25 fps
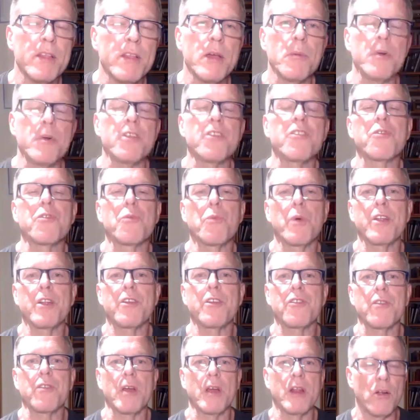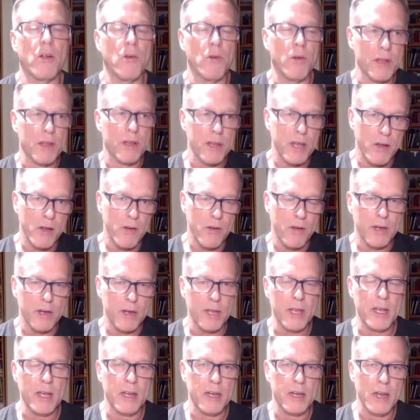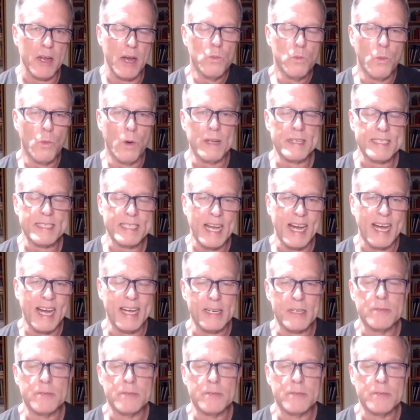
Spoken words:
you would switch and only carry it in one side.